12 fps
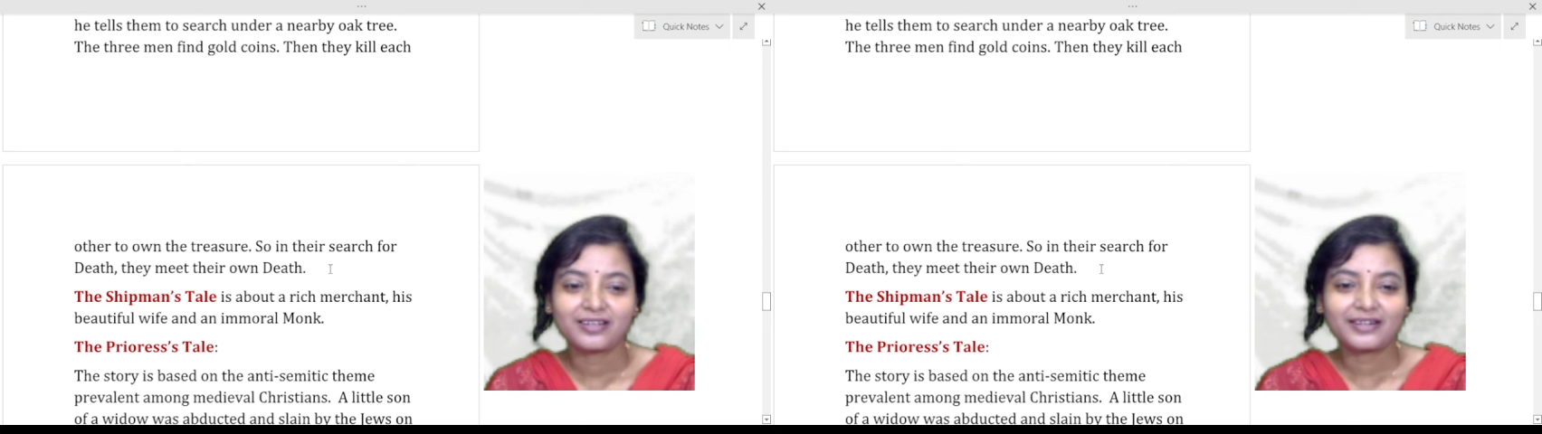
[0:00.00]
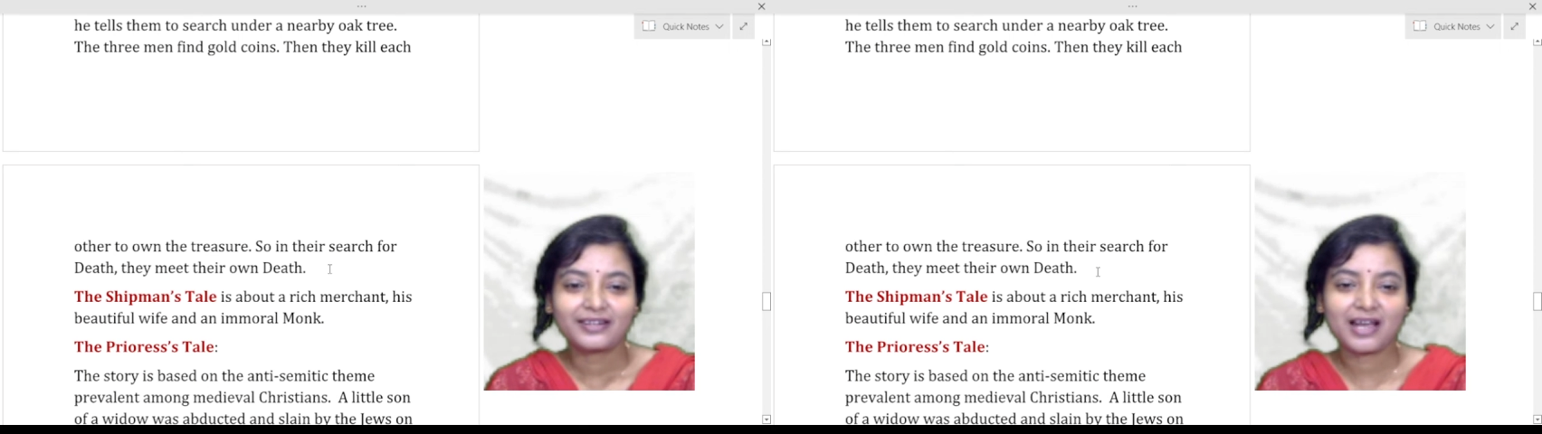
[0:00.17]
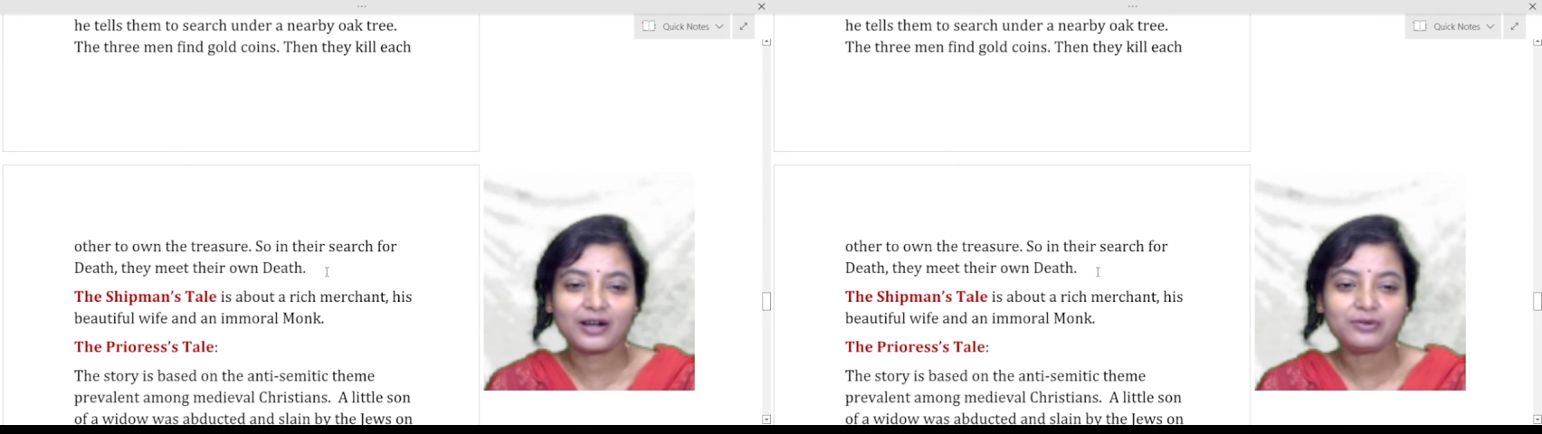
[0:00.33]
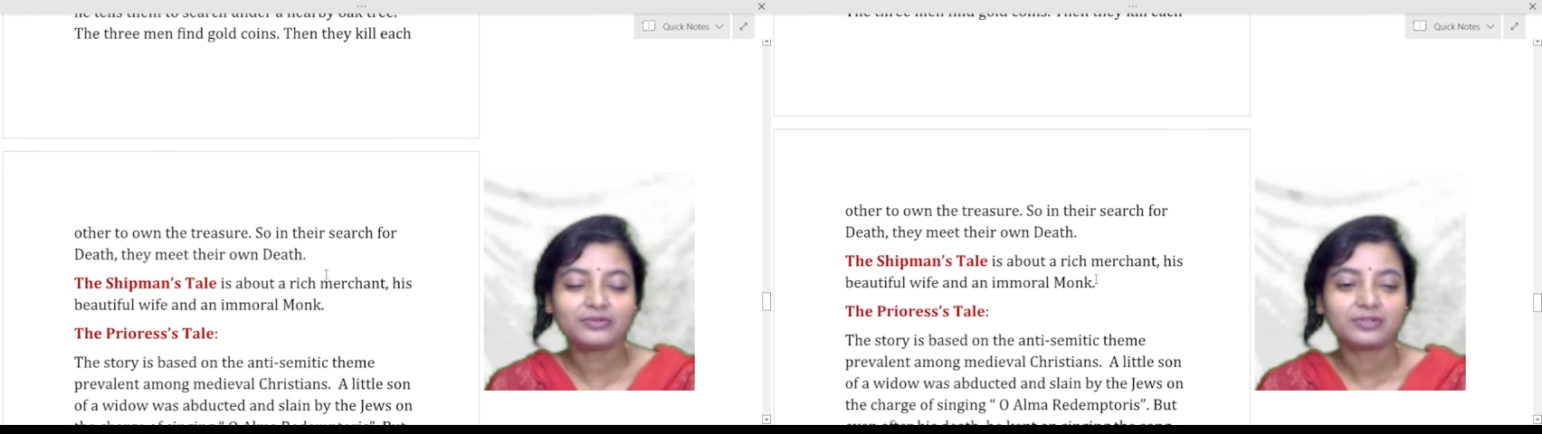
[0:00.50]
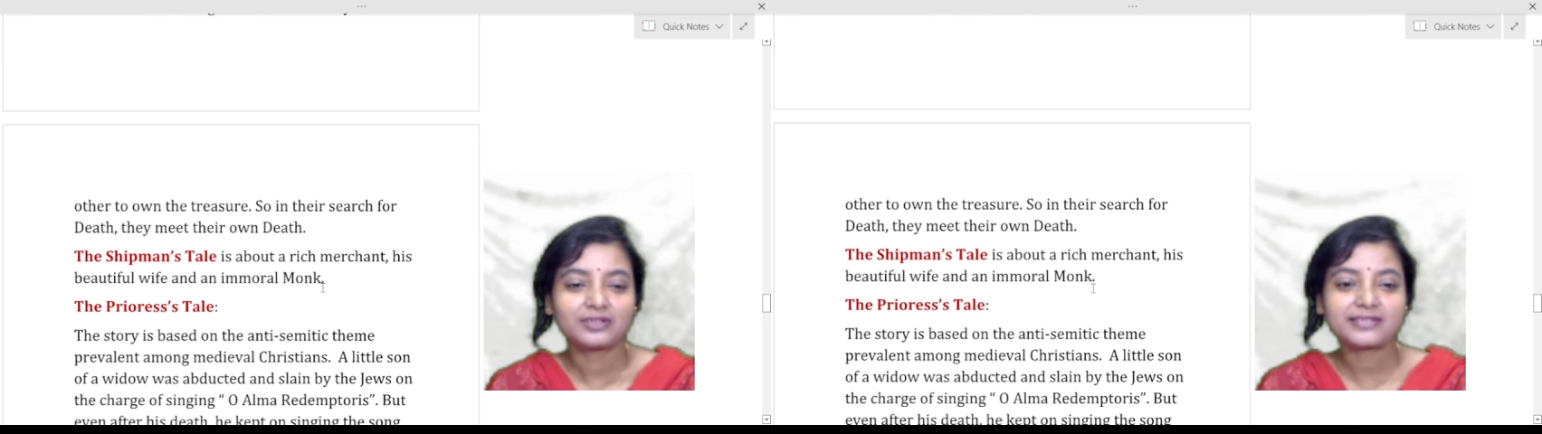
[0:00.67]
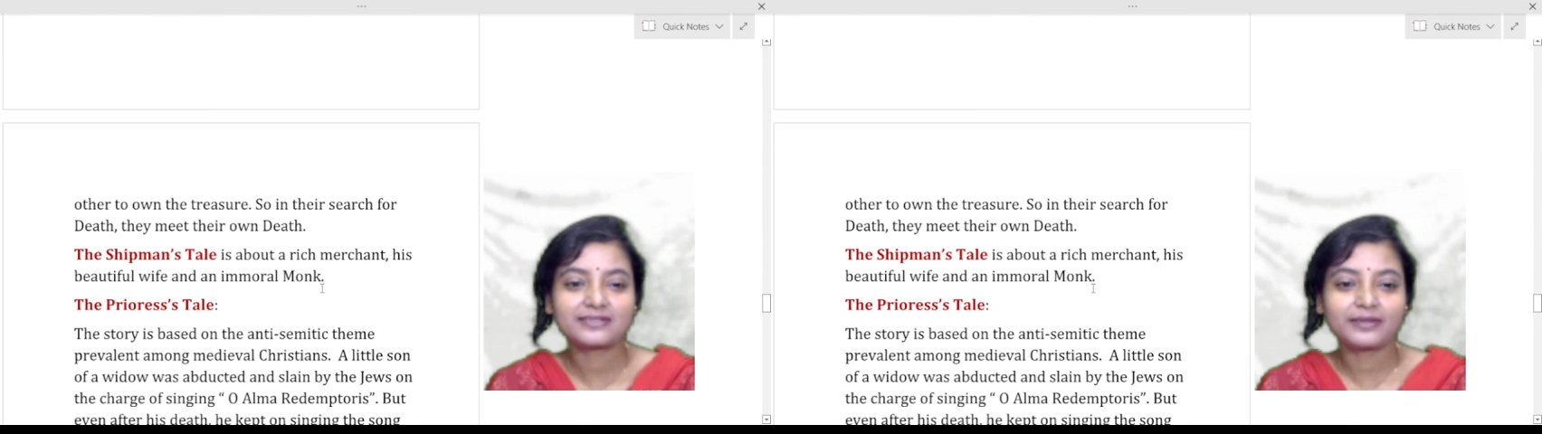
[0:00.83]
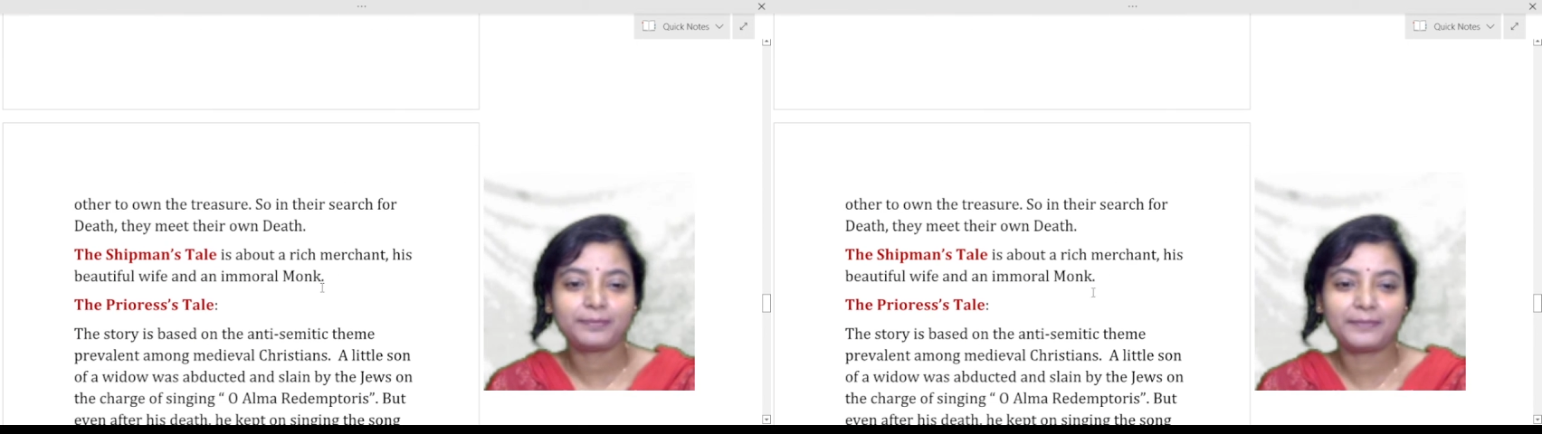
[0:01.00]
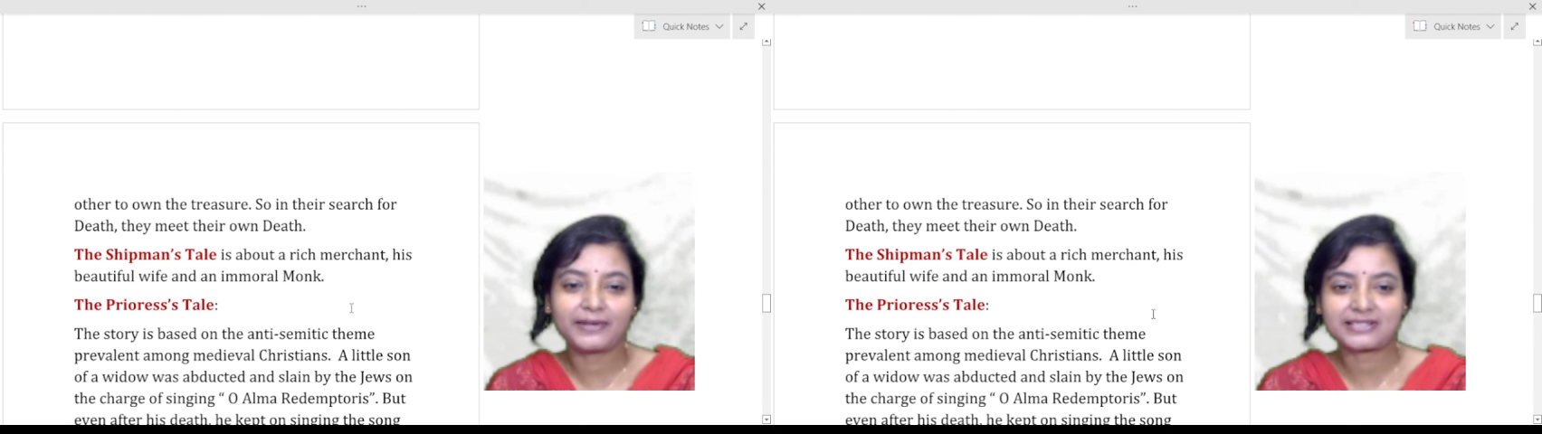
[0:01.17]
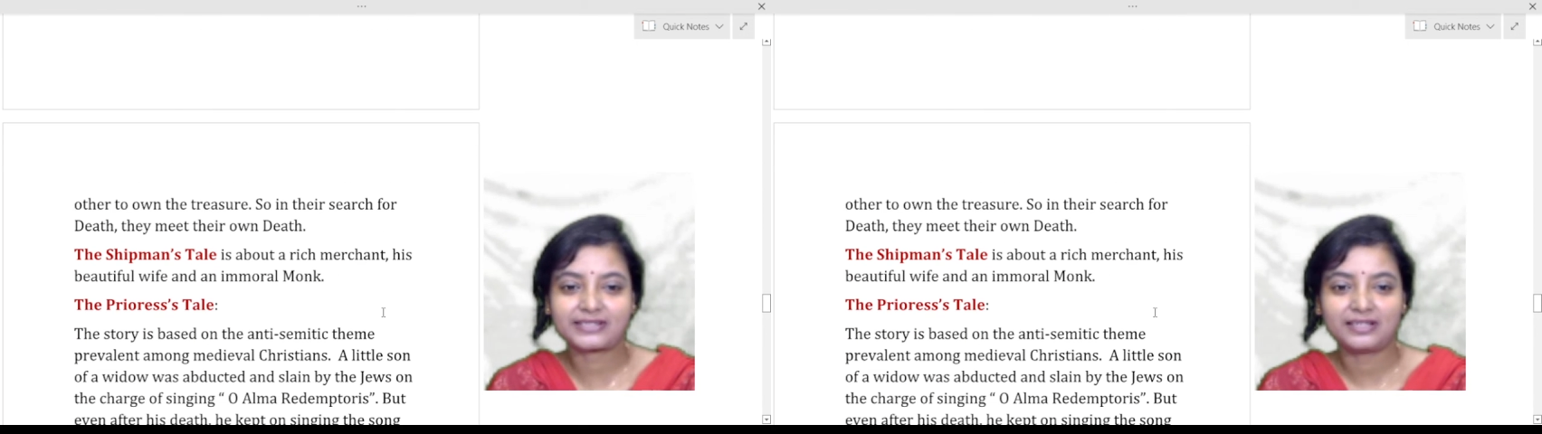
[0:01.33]
Now, the
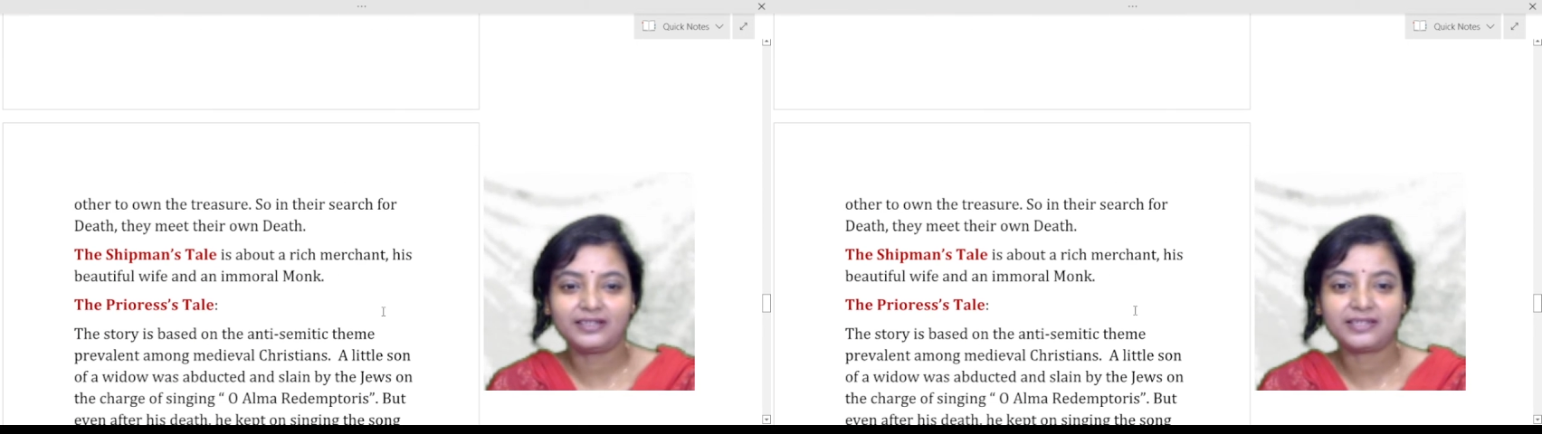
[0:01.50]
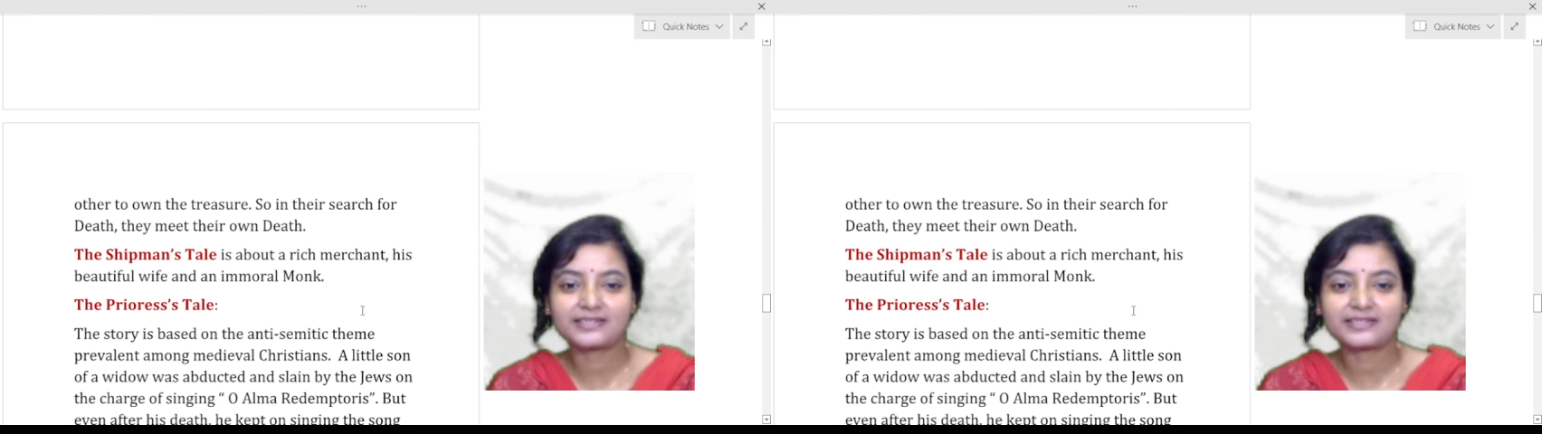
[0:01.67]
shipman's tale